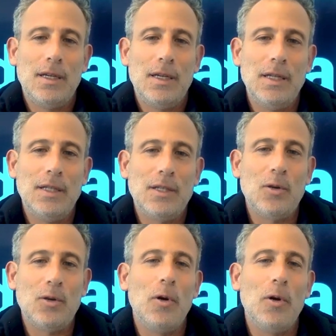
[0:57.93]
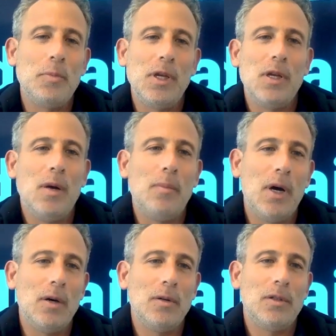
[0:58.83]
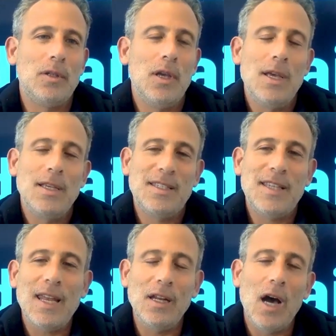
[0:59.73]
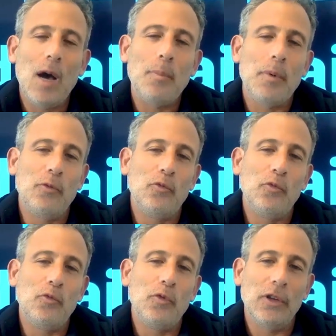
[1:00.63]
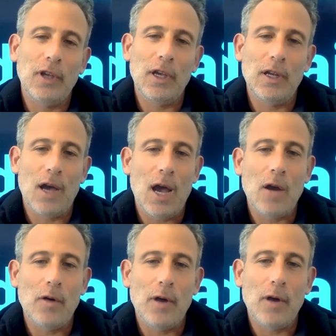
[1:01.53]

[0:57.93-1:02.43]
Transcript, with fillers: it's going to be about setting up a real estate IRA.